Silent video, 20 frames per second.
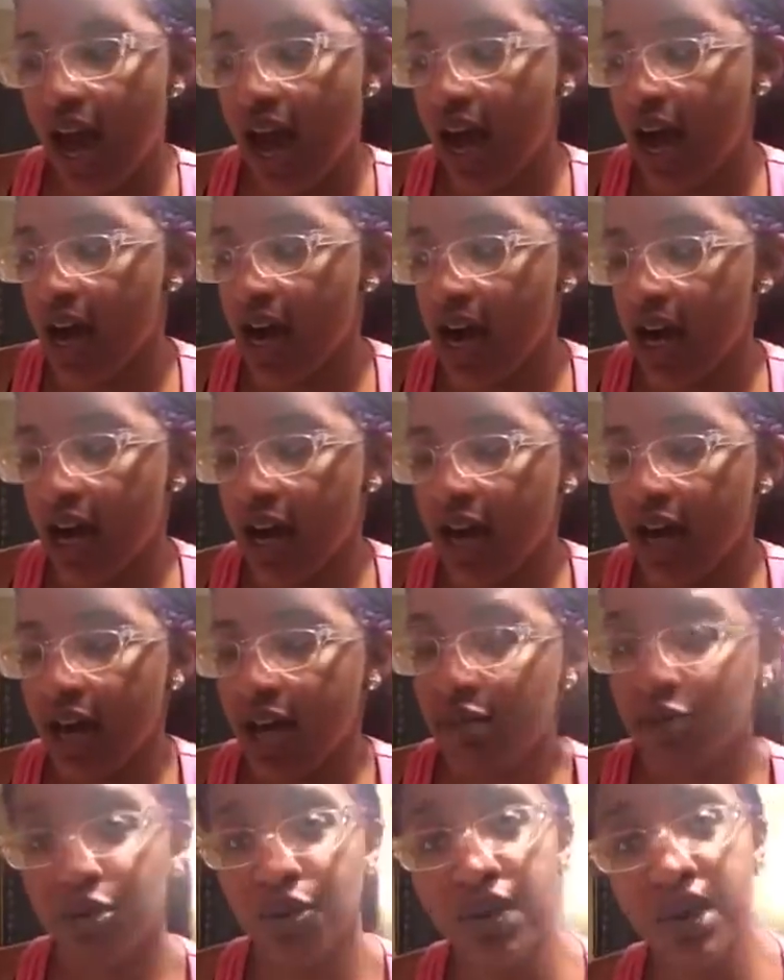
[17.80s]
i
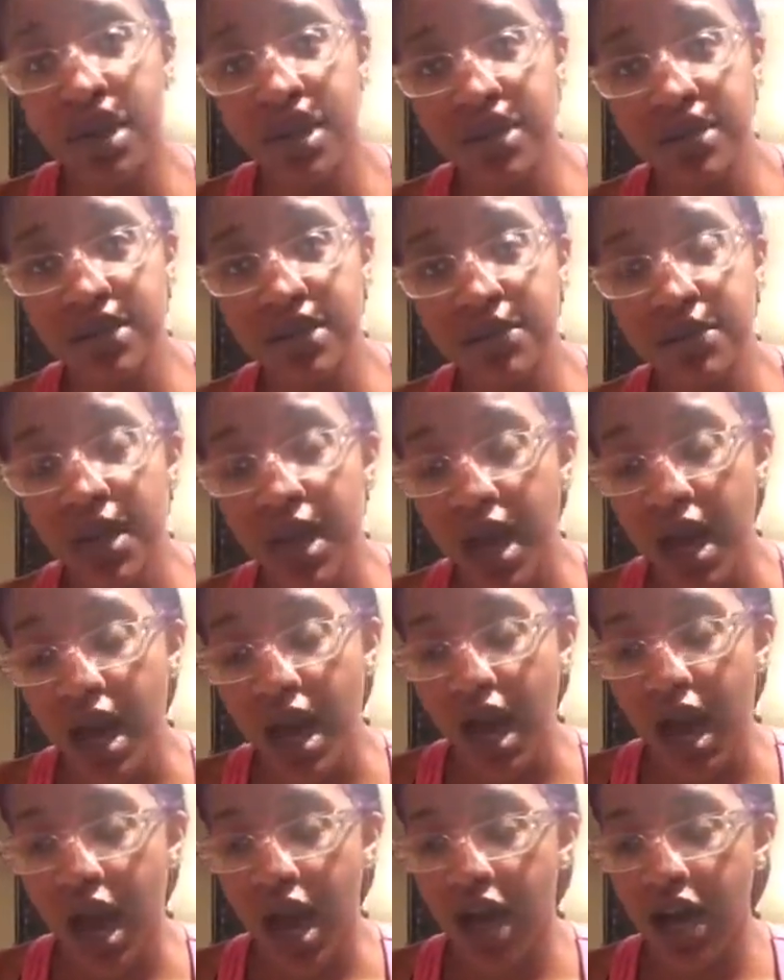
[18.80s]
am doing awesome
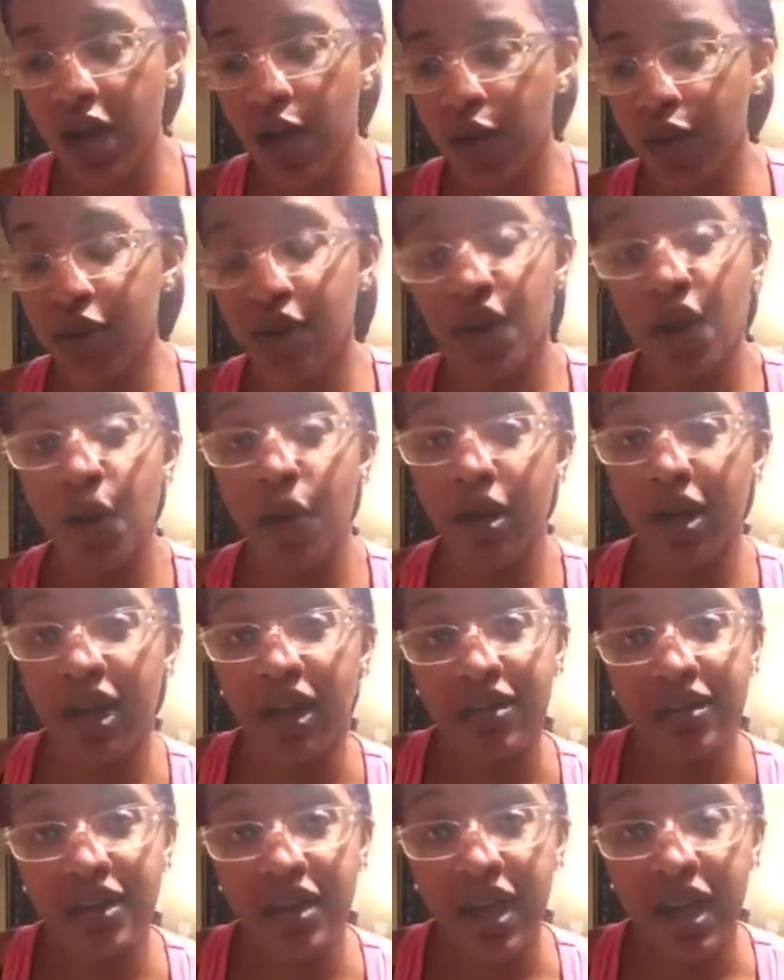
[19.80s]
i went to go work
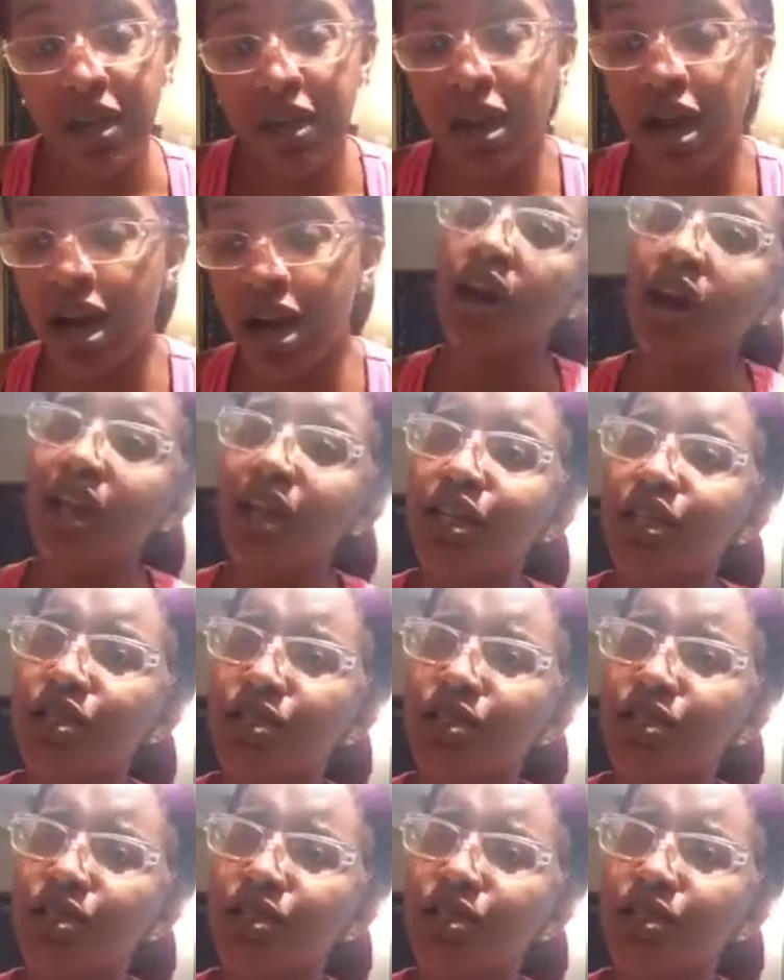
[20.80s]
out today i'm trying